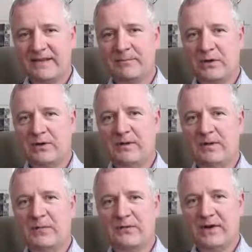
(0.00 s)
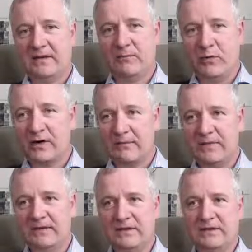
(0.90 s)
provide more
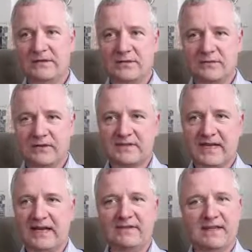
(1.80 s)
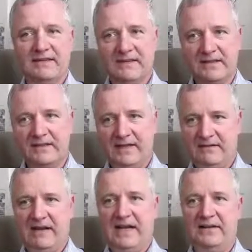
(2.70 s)
repetitions of the sign than
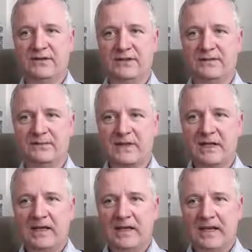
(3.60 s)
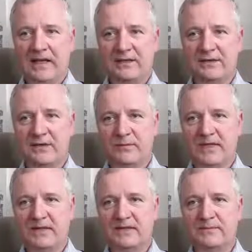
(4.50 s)
larger
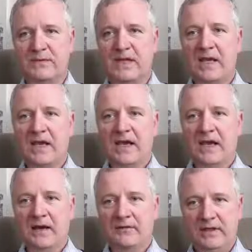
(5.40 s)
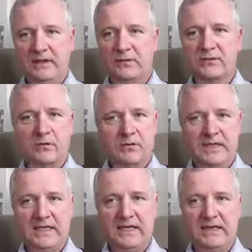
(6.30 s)
topics. We use only
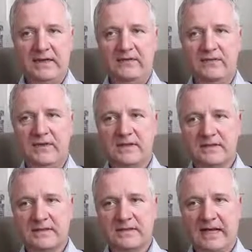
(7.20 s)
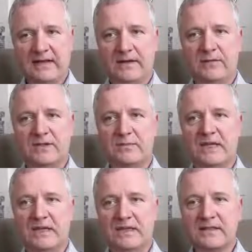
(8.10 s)
native sign language
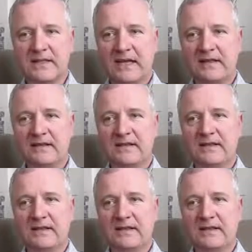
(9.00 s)
speakers and